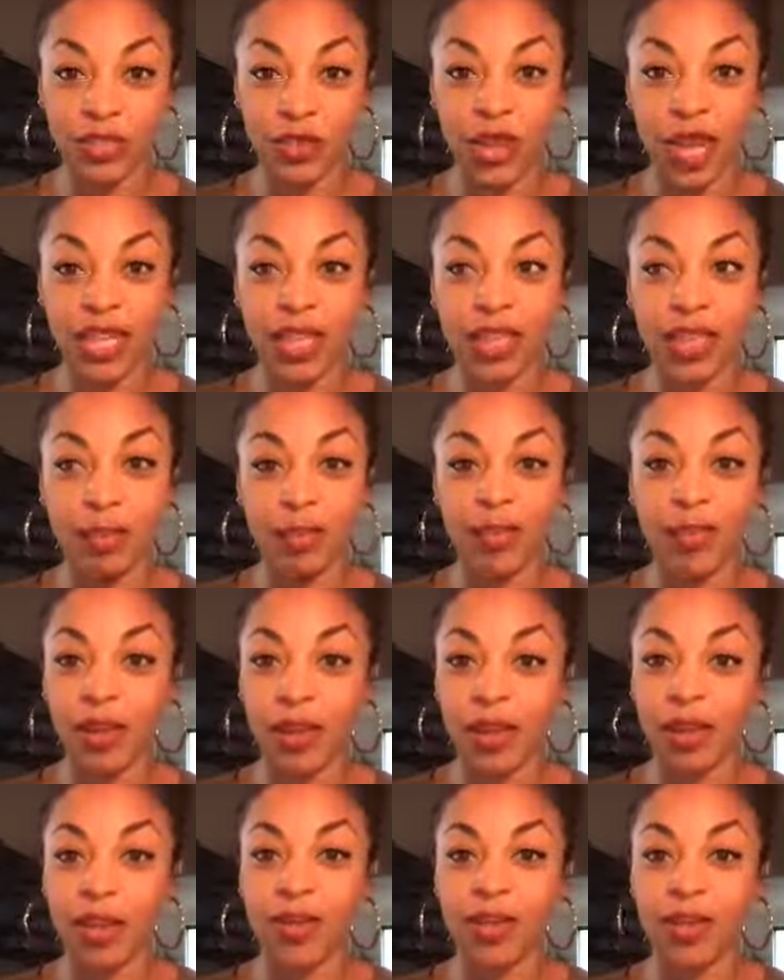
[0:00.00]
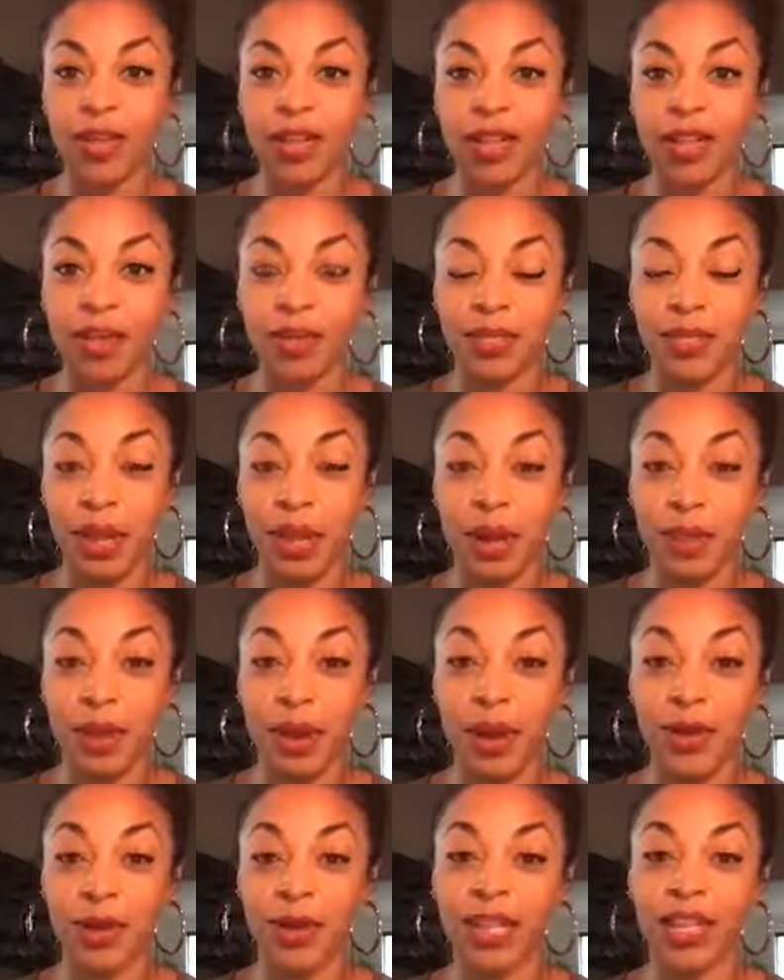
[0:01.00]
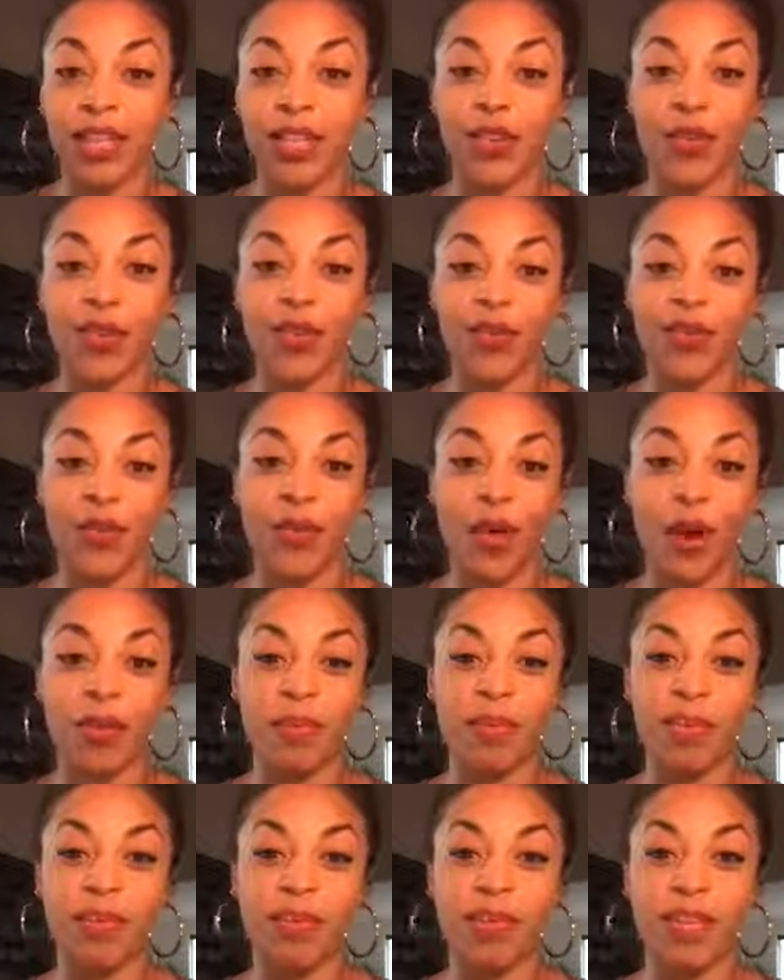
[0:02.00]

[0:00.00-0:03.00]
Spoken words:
So yeah, like the movie I was talking about, you can form